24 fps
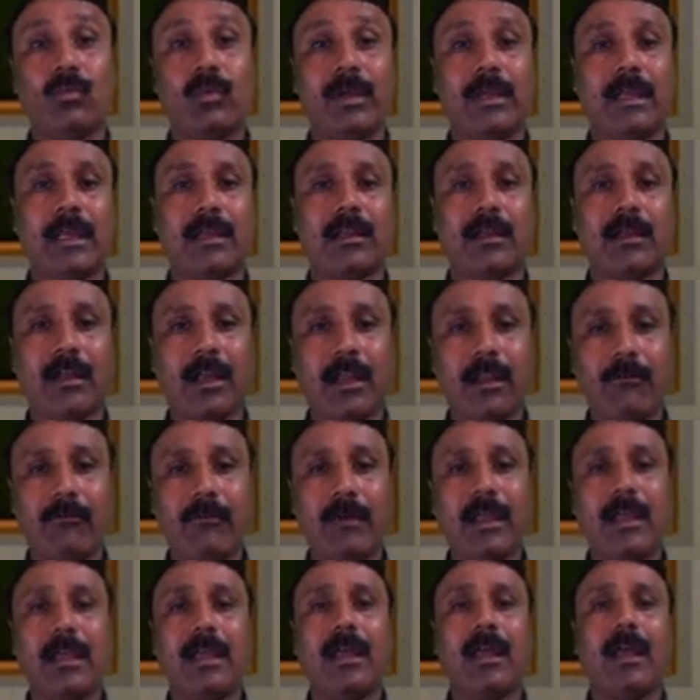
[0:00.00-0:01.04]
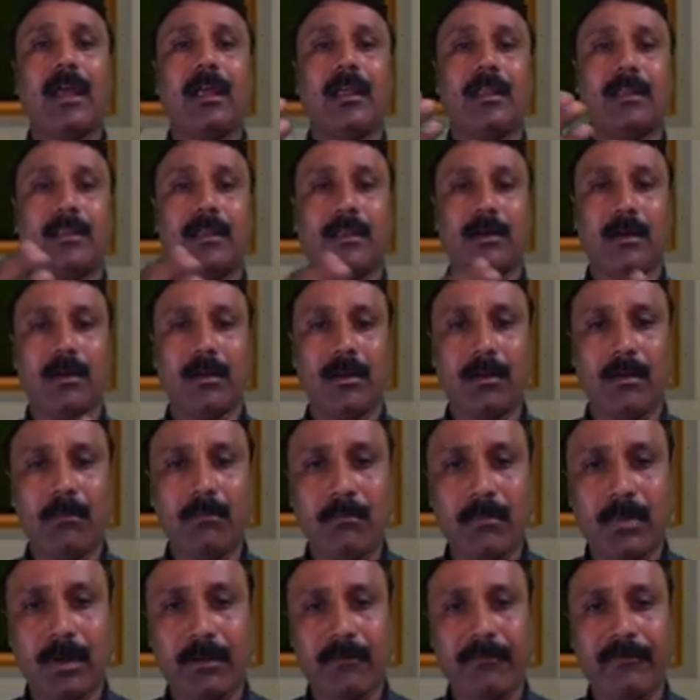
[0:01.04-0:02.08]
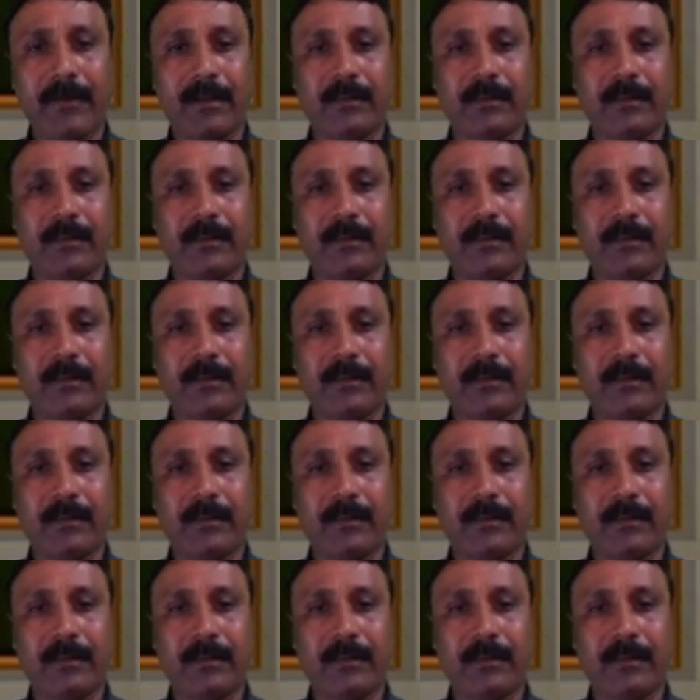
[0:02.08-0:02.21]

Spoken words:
we can convey the number of